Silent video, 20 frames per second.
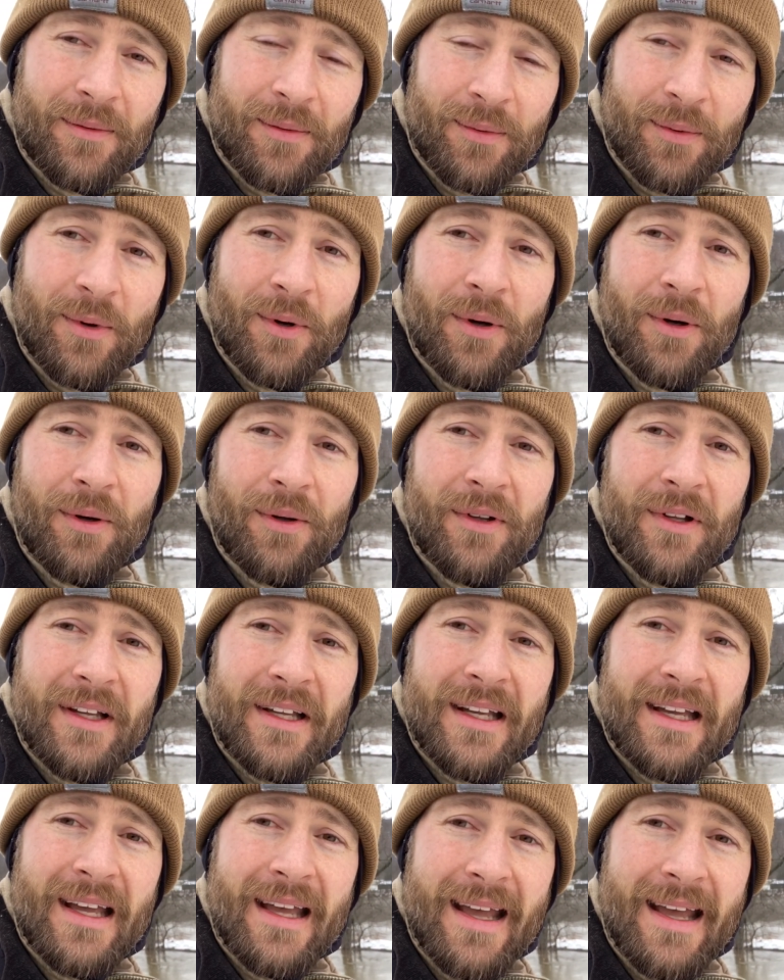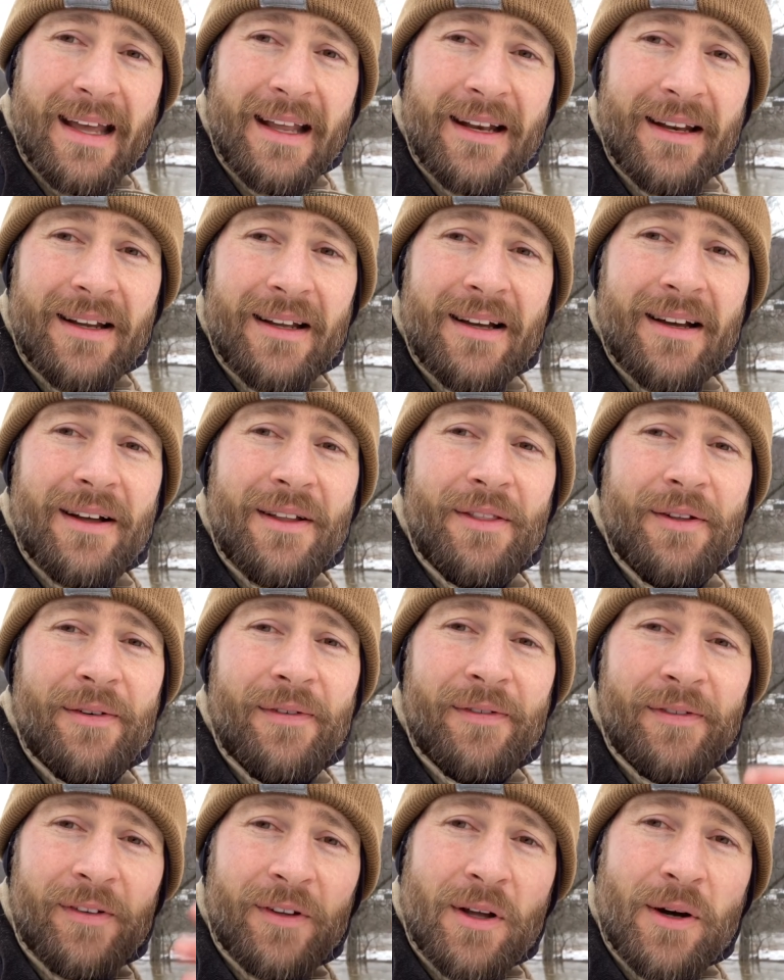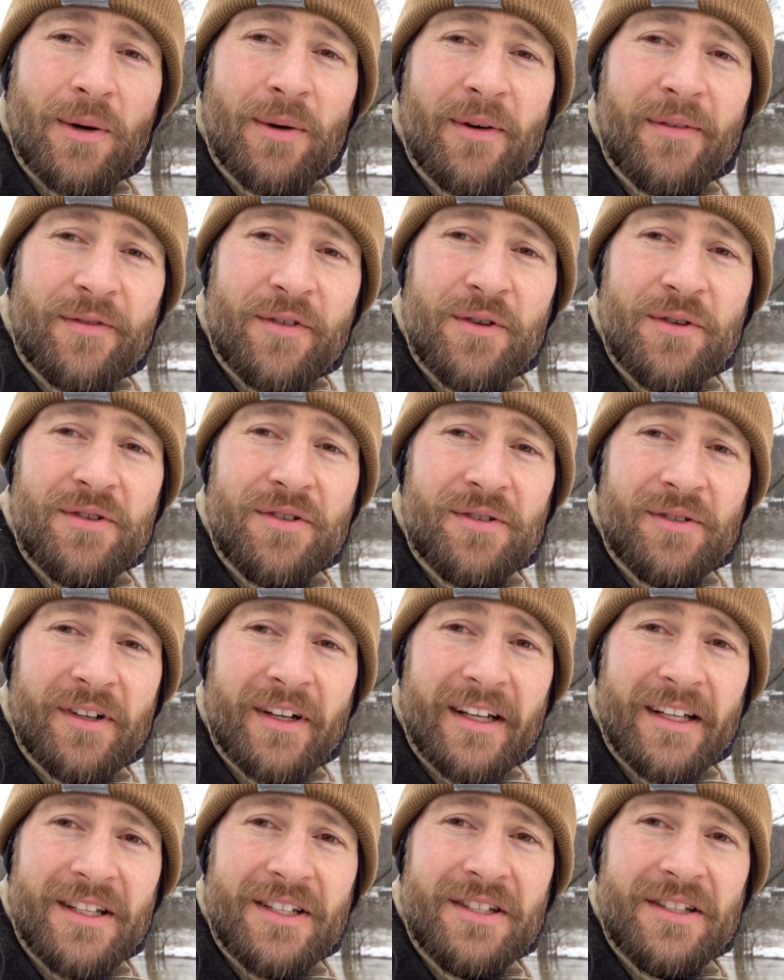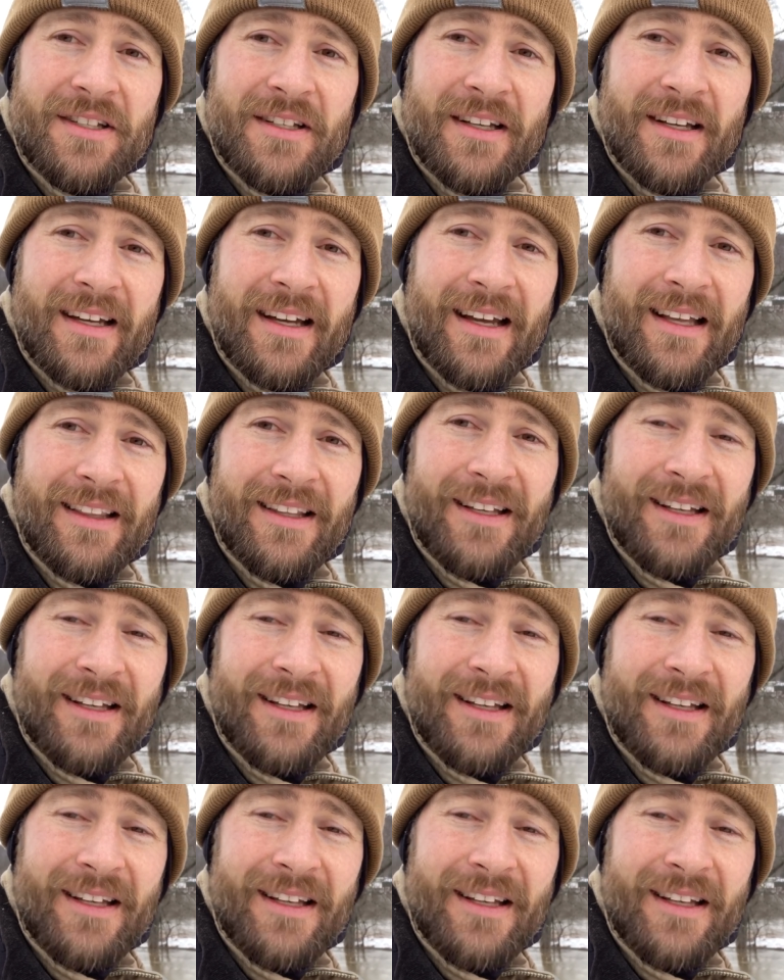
role in the flow of nutrients in the